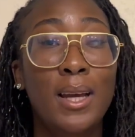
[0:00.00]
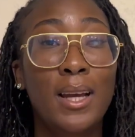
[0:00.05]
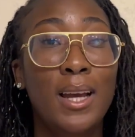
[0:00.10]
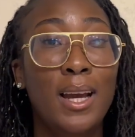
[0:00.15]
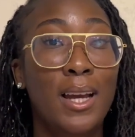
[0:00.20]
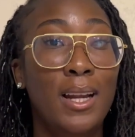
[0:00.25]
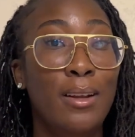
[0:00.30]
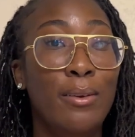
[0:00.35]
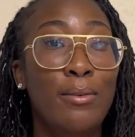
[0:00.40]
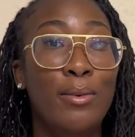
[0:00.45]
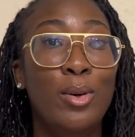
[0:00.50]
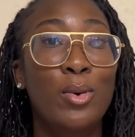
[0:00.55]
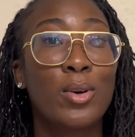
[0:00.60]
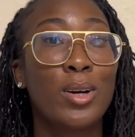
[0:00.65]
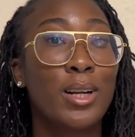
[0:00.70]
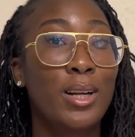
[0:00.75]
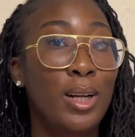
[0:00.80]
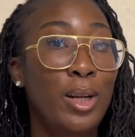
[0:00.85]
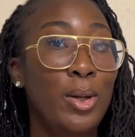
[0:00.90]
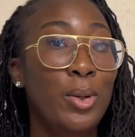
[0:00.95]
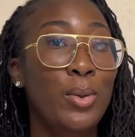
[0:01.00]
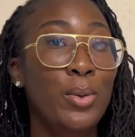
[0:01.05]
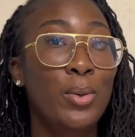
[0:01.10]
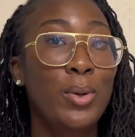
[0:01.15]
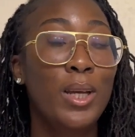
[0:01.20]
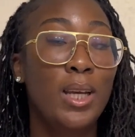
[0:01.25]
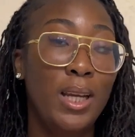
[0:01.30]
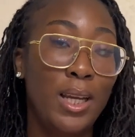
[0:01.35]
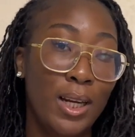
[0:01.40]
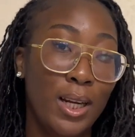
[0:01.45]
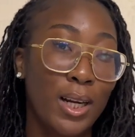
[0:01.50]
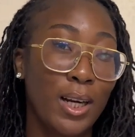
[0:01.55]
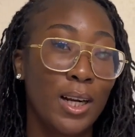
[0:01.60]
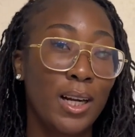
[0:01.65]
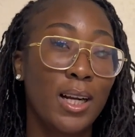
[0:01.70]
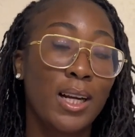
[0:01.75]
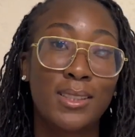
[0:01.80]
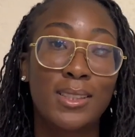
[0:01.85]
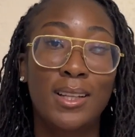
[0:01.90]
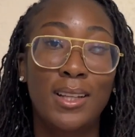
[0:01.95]
And if you are new
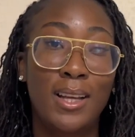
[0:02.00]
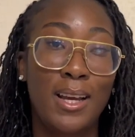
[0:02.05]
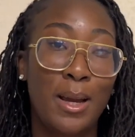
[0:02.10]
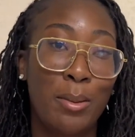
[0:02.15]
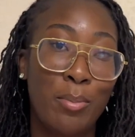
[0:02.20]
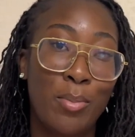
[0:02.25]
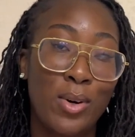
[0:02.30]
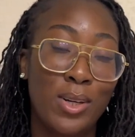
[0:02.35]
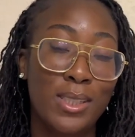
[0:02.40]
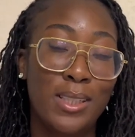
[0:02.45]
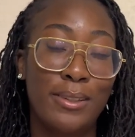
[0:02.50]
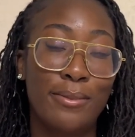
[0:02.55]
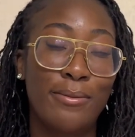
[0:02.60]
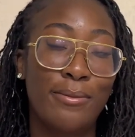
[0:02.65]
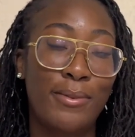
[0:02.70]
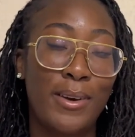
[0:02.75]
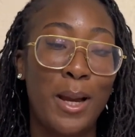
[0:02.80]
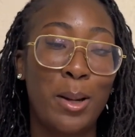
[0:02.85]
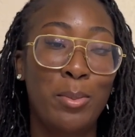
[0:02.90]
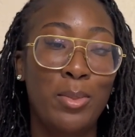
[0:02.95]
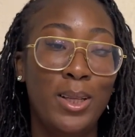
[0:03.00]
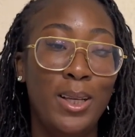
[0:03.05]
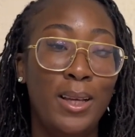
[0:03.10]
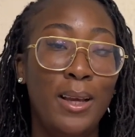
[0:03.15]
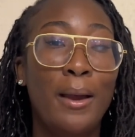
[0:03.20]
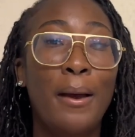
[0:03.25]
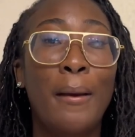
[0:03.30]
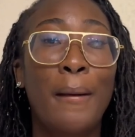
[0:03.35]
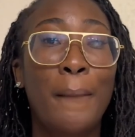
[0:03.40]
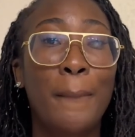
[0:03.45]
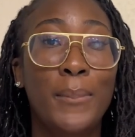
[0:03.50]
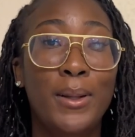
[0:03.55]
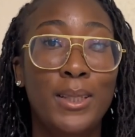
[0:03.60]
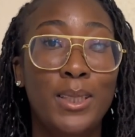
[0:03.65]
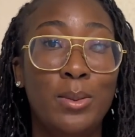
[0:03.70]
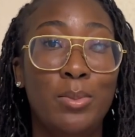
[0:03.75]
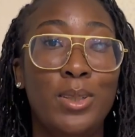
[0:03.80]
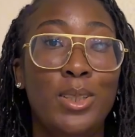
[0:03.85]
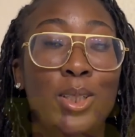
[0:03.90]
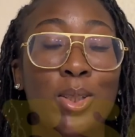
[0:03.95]
here to the Empressive family,
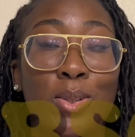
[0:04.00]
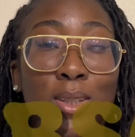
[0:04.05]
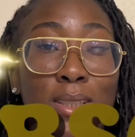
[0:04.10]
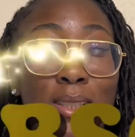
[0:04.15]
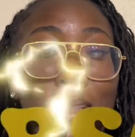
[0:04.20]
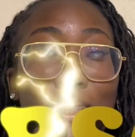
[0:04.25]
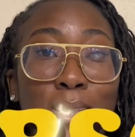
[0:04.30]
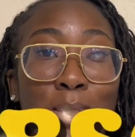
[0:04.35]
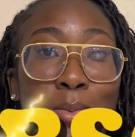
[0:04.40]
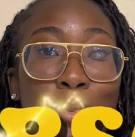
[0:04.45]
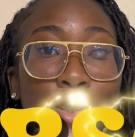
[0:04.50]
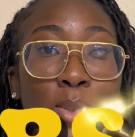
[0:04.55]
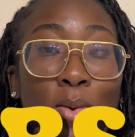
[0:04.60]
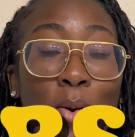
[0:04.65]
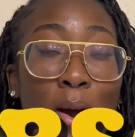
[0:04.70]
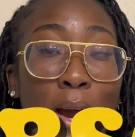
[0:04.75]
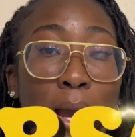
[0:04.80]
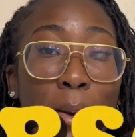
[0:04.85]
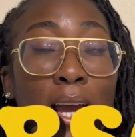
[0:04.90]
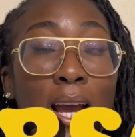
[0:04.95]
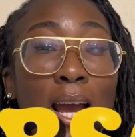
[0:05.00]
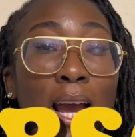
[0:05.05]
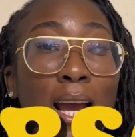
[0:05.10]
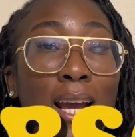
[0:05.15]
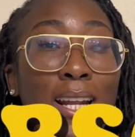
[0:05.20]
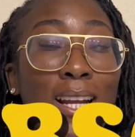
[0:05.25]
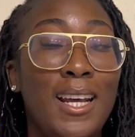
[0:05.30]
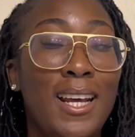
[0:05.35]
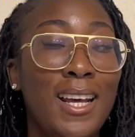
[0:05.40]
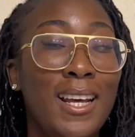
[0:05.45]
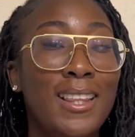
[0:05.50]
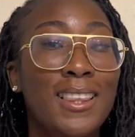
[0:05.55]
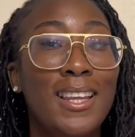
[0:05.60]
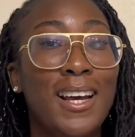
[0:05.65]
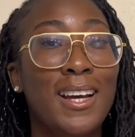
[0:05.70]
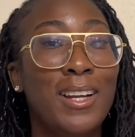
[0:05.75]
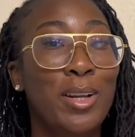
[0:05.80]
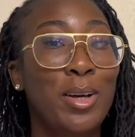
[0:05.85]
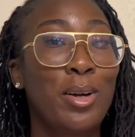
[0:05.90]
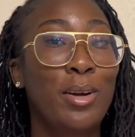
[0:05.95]
please be sure to subscribe and hit
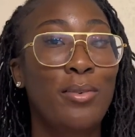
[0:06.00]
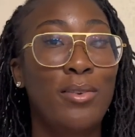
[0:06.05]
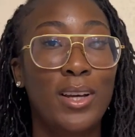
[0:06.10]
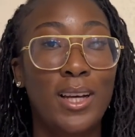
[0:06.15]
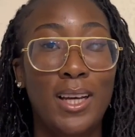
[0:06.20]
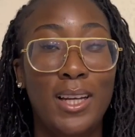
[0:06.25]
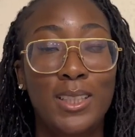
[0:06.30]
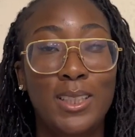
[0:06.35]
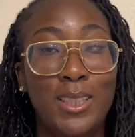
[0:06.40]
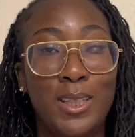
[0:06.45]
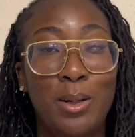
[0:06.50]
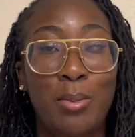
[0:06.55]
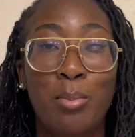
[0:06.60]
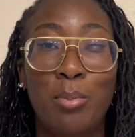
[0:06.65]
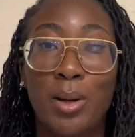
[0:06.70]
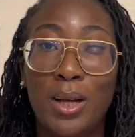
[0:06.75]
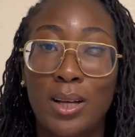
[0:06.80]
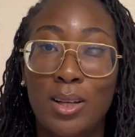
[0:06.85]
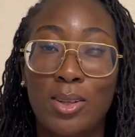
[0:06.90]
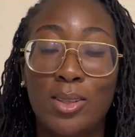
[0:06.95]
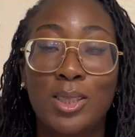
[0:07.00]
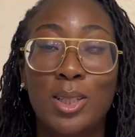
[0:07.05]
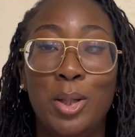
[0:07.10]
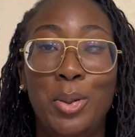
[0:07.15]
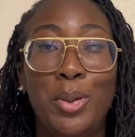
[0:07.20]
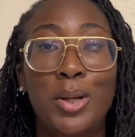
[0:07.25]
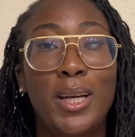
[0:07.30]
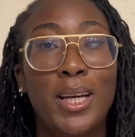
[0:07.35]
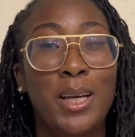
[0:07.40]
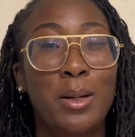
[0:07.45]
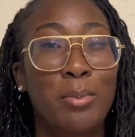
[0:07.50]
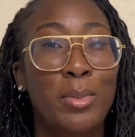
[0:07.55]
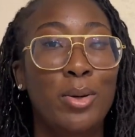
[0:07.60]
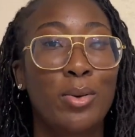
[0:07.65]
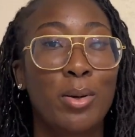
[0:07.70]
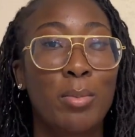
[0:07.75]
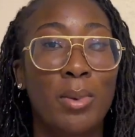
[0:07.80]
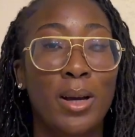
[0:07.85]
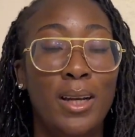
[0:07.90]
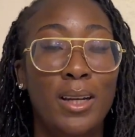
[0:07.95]
that notification bell so you can be
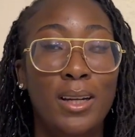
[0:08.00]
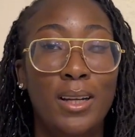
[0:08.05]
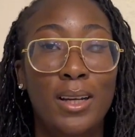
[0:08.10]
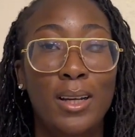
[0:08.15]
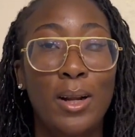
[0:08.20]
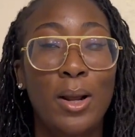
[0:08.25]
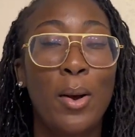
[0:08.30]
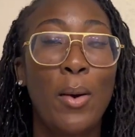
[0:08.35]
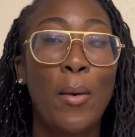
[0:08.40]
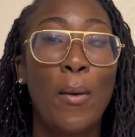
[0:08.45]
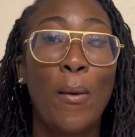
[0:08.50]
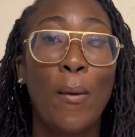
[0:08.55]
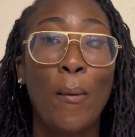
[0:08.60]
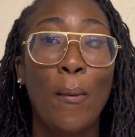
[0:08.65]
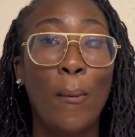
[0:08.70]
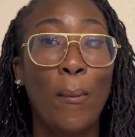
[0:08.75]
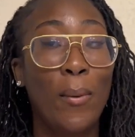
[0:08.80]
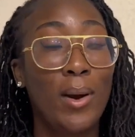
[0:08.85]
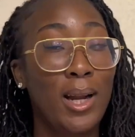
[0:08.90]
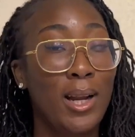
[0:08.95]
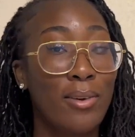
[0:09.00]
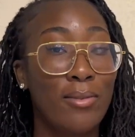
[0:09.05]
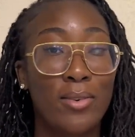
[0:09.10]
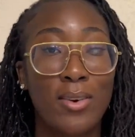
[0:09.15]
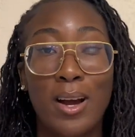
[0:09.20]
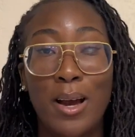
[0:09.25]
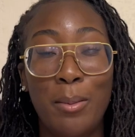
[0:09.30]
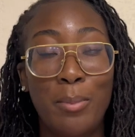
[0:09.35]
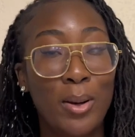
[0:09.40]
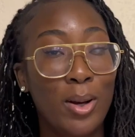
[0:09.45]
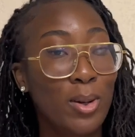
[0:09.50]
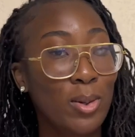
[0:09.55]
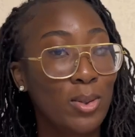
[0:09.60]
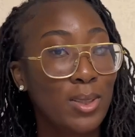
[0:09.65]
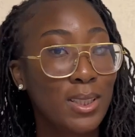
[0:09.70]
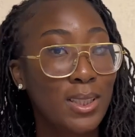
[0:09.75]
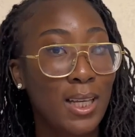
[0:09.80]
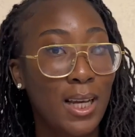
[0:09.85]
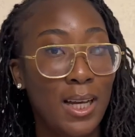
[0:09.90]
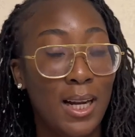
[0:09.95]
reminded whenever I
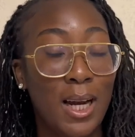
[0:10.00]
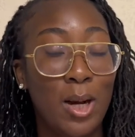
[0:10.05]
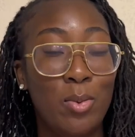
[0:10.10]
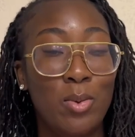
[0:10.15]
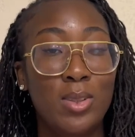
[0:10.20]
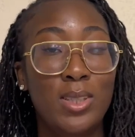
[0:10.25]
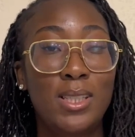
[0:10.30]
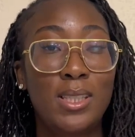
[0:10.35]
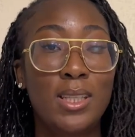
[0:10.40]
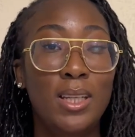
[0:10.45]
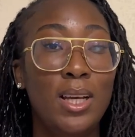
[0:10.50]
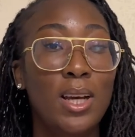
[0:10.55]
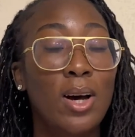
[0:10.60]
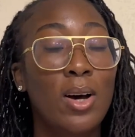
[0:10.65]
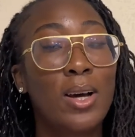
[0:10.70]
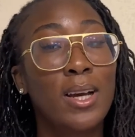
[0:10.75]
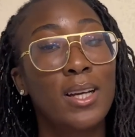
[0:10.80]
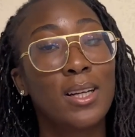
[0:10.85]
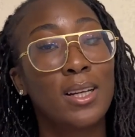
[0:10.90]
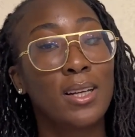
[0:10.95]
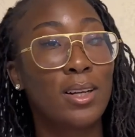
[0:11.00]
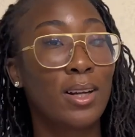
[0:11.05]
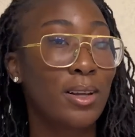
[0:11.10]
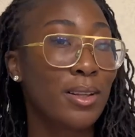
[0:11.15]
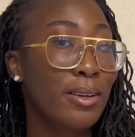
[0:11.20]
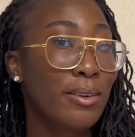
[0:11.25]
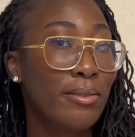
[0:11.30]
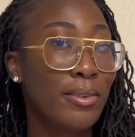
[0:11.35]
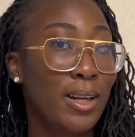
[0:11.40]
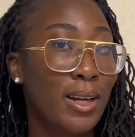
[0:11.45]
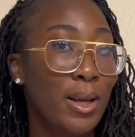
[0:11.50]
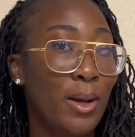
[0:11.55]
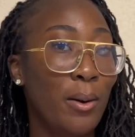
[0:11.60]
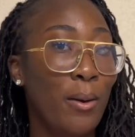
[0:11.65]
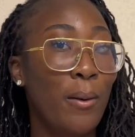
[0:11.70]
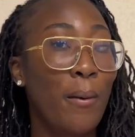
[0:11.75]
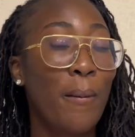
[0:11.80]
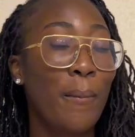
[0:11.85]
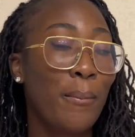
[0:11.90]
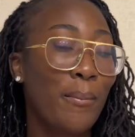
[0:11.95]
post. And I will see y'all in another
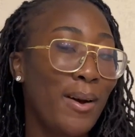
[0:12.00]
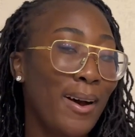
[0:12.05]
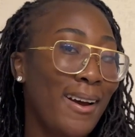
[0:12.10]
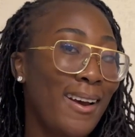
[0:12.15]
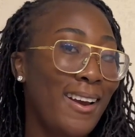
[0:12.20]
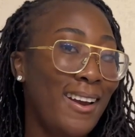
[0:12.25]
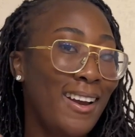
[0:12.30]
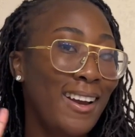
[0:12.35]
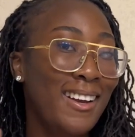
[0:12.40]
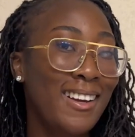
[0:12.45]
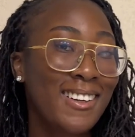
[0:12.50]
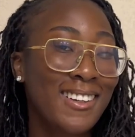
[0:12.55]
video. Bye.